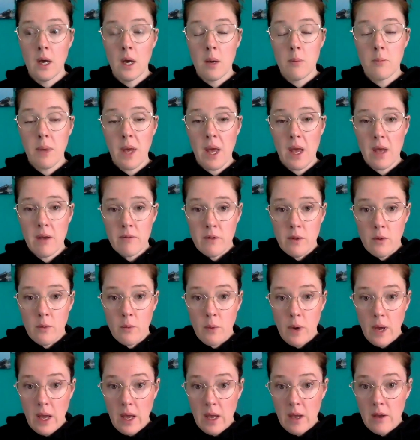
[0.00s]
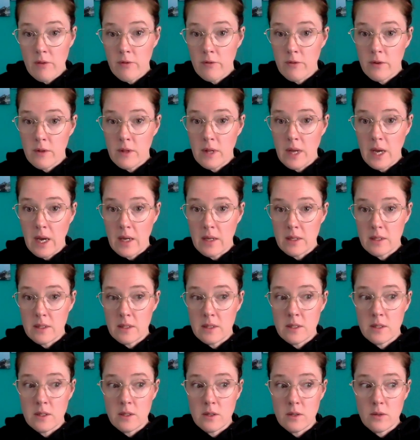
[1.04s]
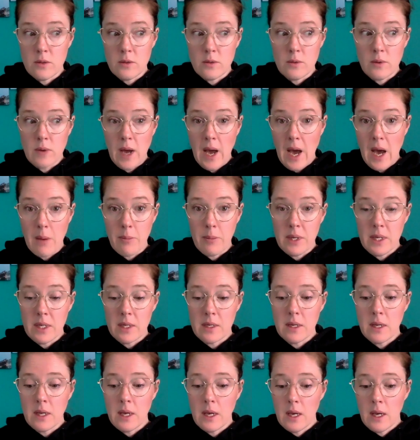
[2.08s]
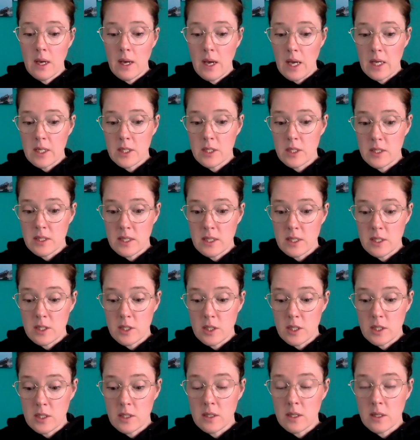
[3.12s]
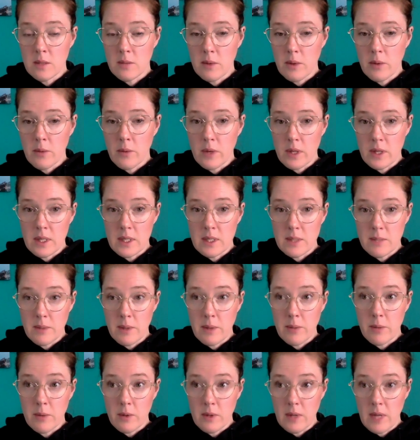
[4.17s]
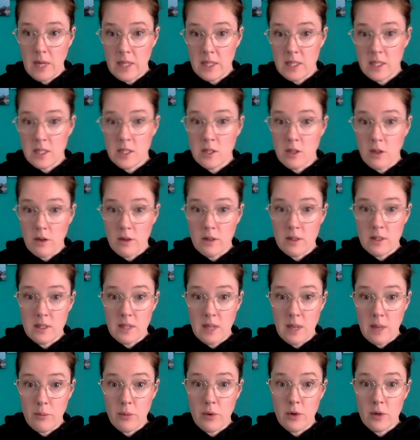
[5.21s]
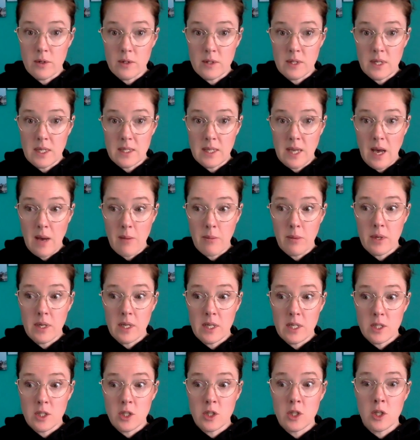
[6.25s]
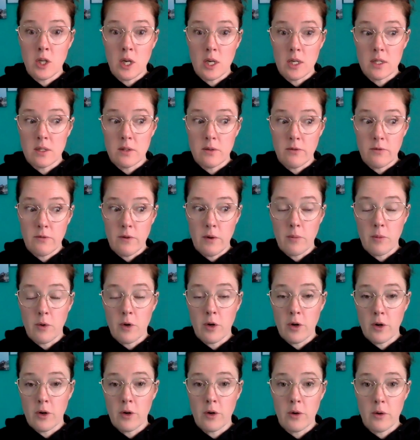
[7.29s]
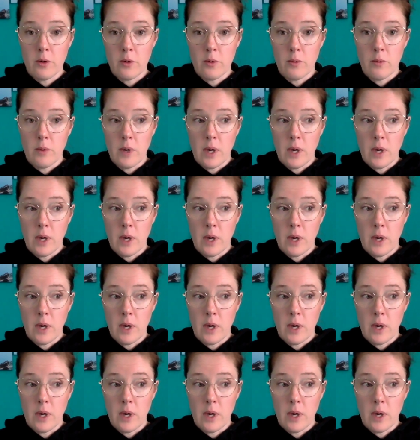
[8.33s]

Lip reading: pave the way for that to happen. And she says she's going to be one of these people that starts that process happening just from her